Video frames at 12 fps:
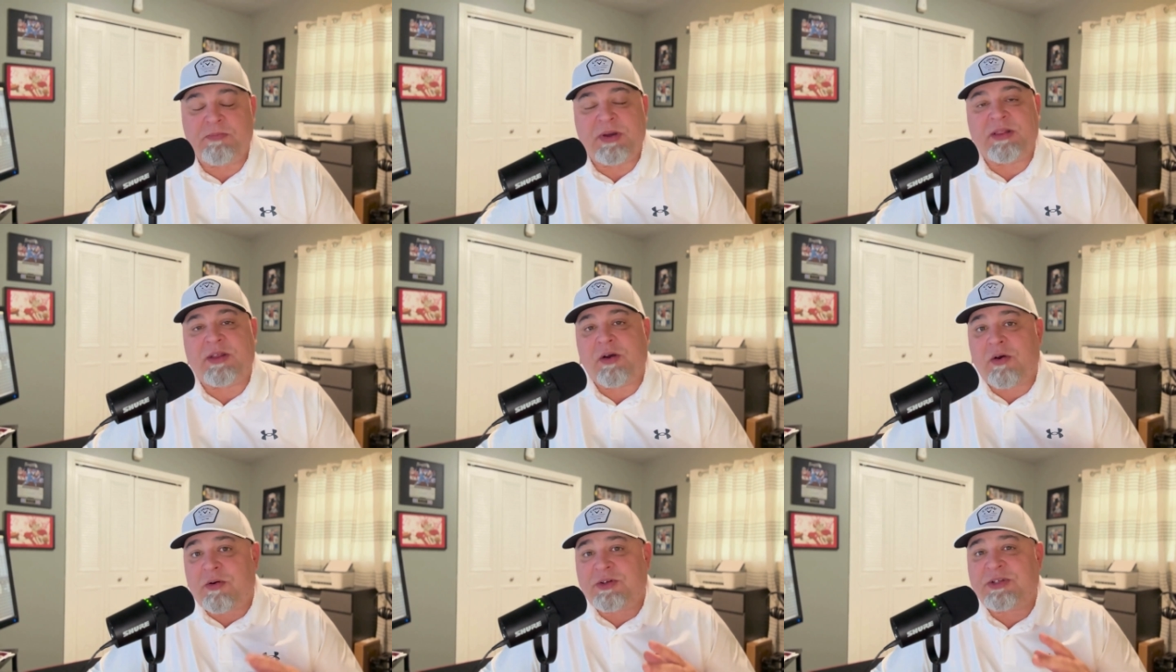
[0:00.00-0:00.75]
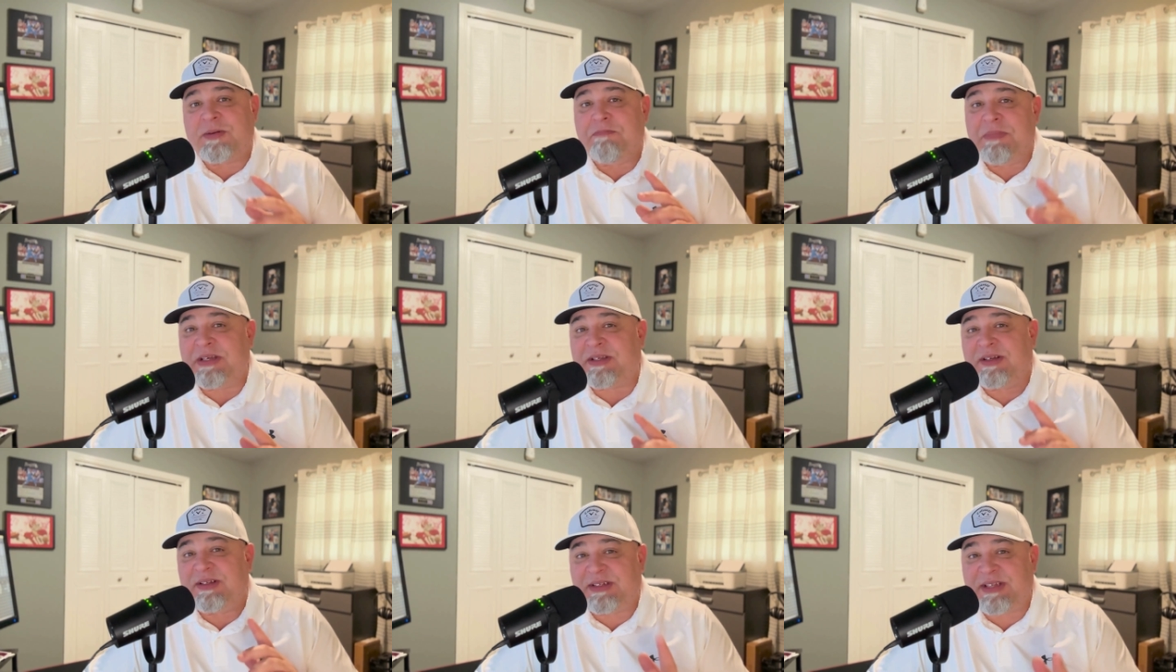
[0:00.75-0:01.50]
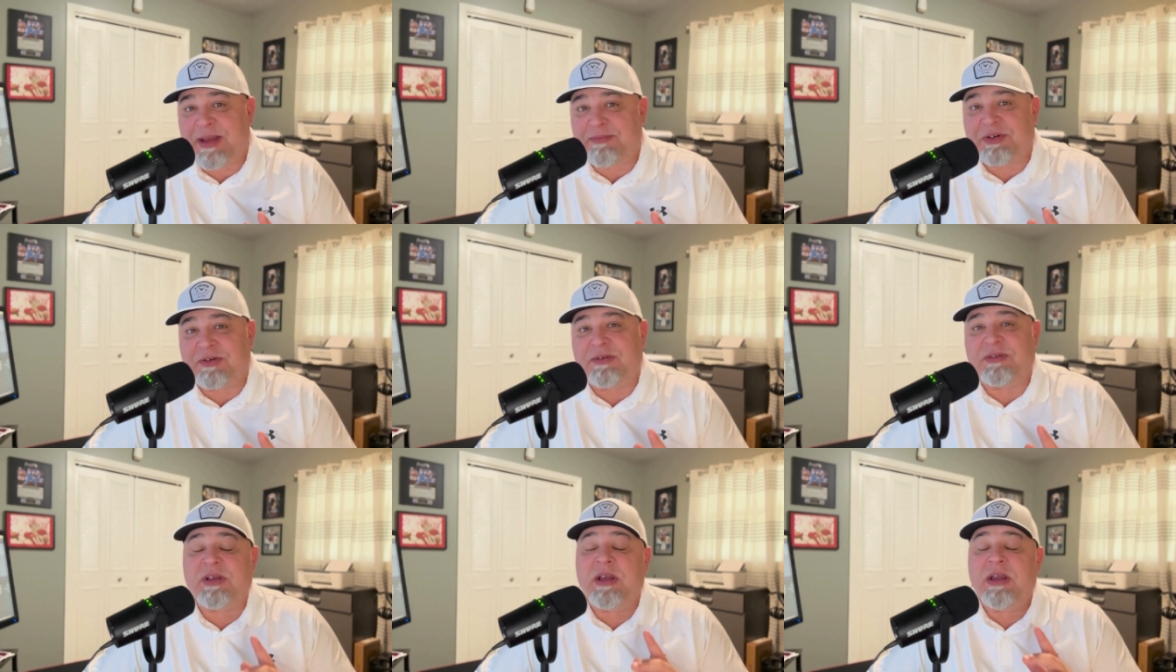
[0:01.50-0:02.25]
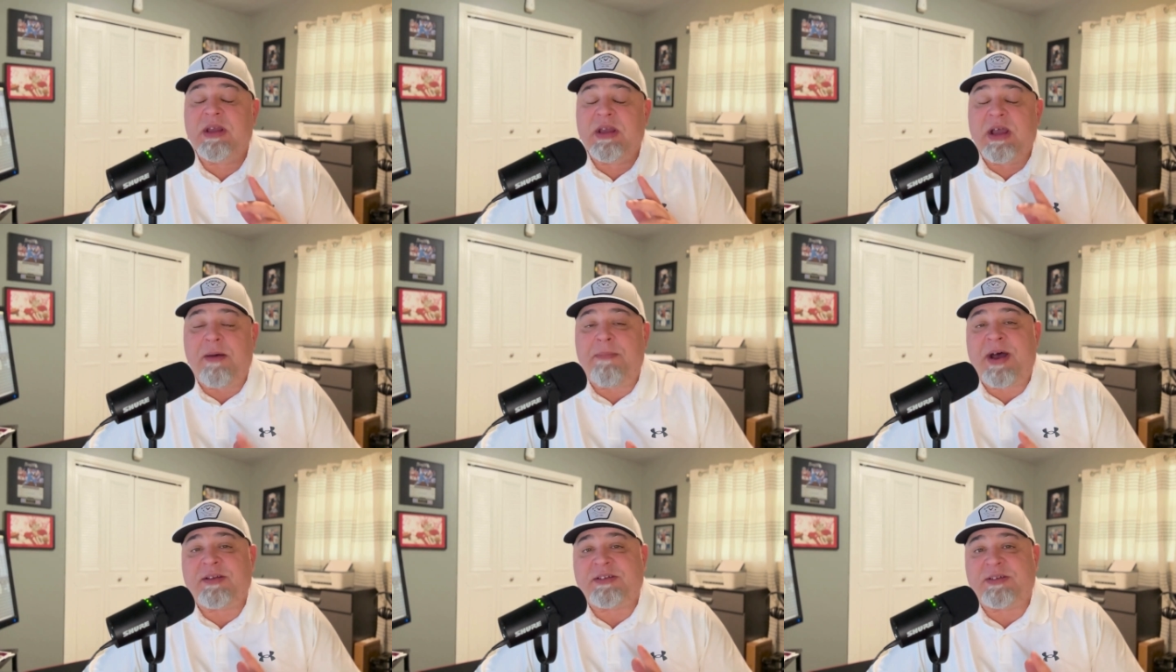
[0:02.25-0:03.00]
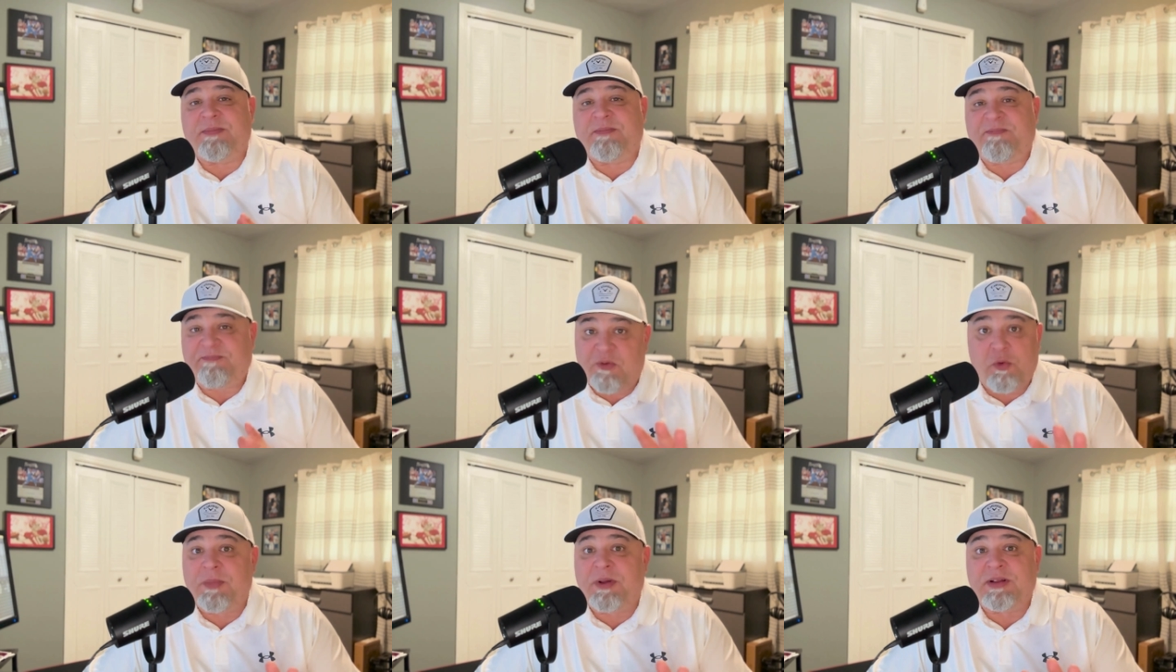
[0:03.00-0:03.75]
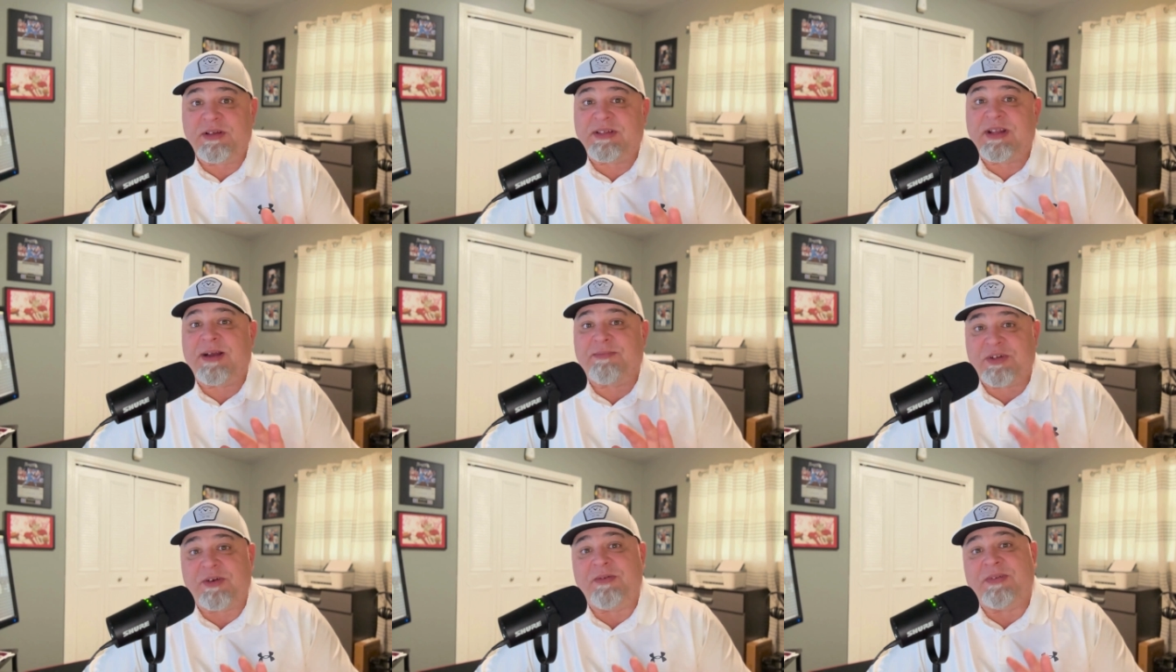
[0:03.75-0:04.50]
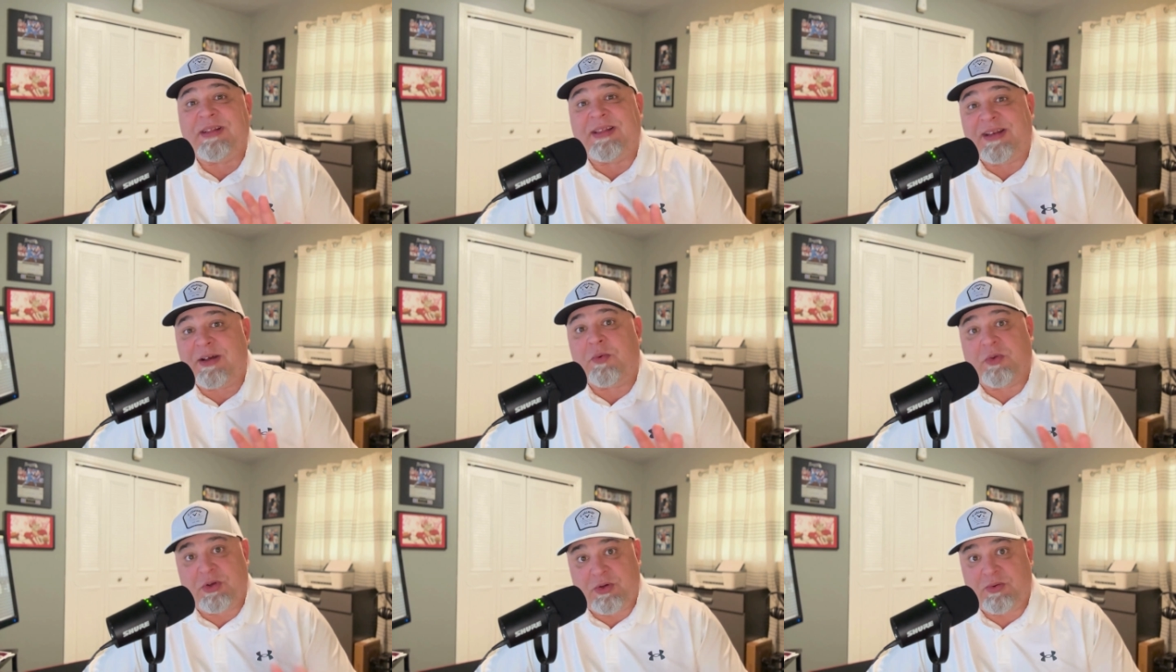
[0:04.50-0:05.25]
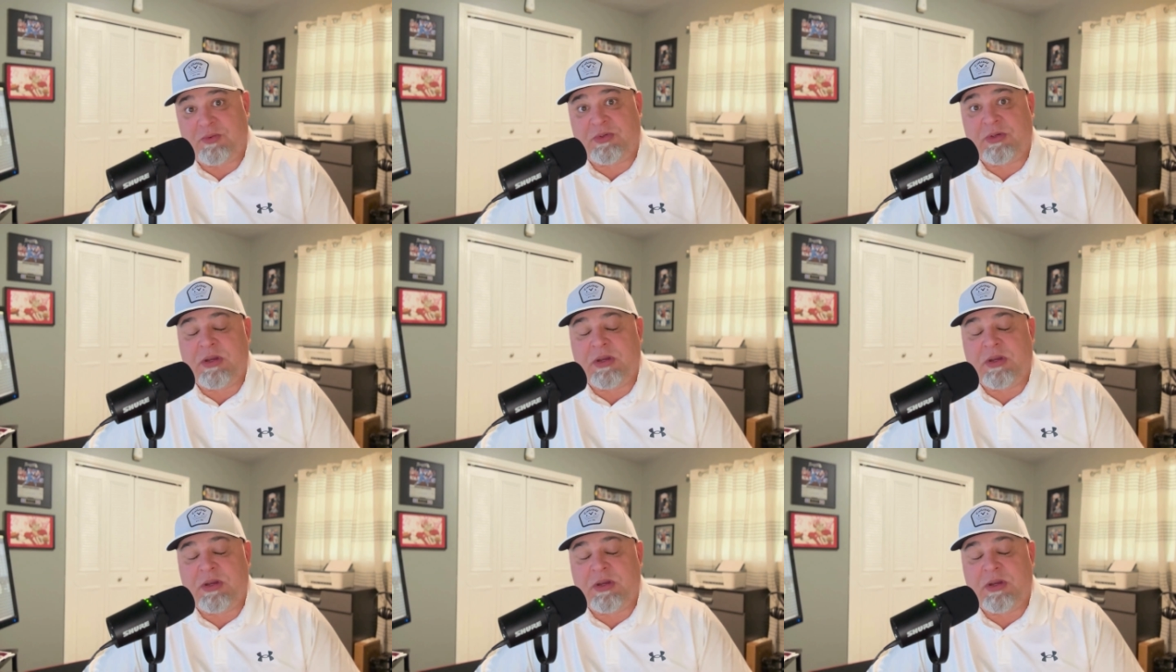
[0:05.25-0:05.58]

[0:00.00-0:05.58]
But there are some misconceptions about some formulas that I'm certain that they don't use.